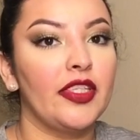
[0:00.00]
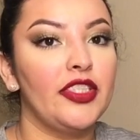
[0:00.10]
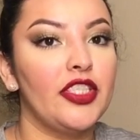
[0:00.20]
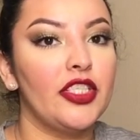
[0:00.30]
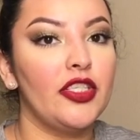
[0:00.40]

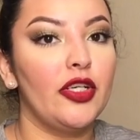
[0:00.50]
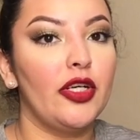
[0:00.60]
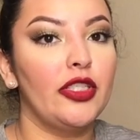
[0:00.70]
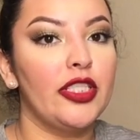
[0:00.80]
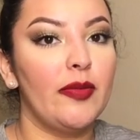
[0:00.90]
it's just
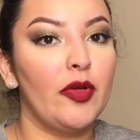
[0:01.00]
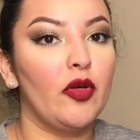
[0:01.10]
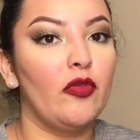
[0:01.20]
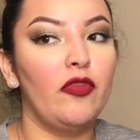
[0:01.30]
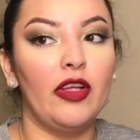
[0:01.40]
your
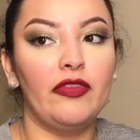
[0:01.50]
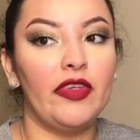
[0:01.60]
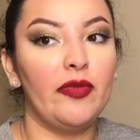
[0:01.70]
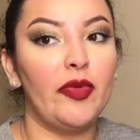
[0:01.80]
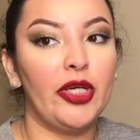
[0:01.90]
typical
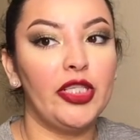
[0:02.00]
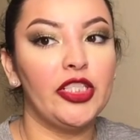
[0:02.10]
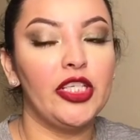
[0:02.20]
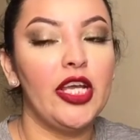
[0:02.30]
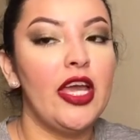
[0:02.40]
fluffy
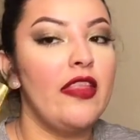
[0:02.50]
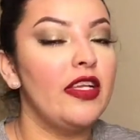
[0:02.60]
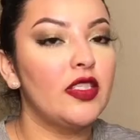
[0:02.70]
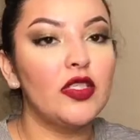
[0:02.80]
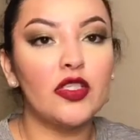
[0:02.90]
brush.
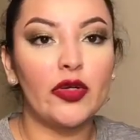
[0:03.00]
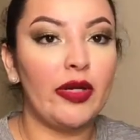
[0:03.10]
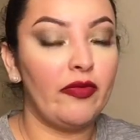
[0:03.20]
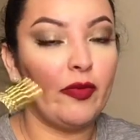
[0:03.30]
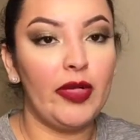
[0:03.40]
This is
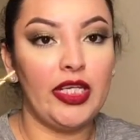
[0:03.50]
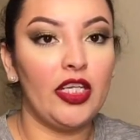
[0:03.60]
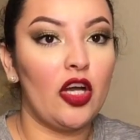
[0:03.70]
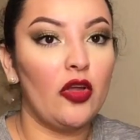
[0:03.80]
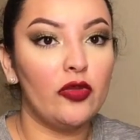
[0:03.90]
great for
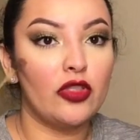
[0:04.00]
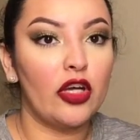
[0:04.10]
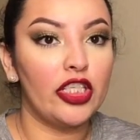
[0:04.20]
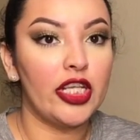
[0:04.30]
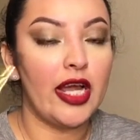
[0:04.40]
blending all those
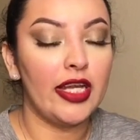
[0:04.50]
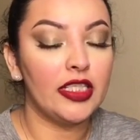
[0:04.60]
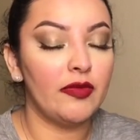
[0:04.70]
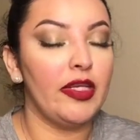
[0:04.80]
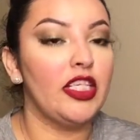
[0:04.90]
harsh
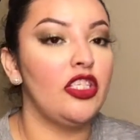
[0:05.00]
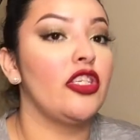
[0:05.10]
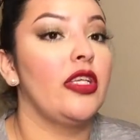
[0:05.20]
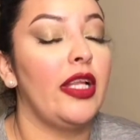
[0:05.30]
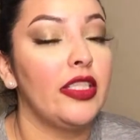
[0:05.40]
lines, making
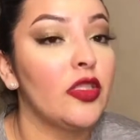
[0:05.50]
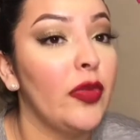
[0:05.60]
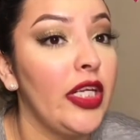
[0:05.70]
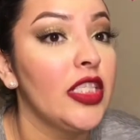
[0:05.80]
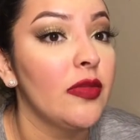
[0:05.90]
sure that it's
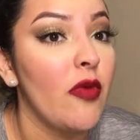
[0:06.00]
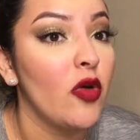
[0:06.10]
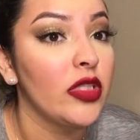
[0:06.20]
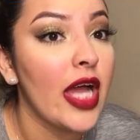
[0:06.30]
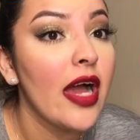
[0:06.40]
really
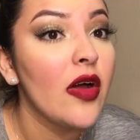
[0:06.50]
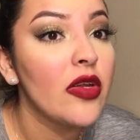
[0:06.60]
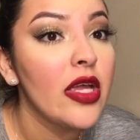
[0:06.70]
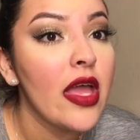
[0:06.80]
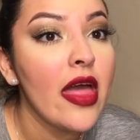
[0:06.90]
smoked
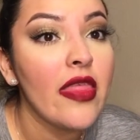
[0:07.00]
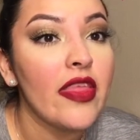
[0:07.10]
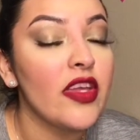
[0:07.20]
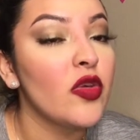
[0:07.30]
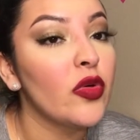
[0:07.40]
out,
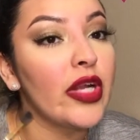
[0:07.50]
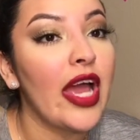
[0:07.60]
that you don't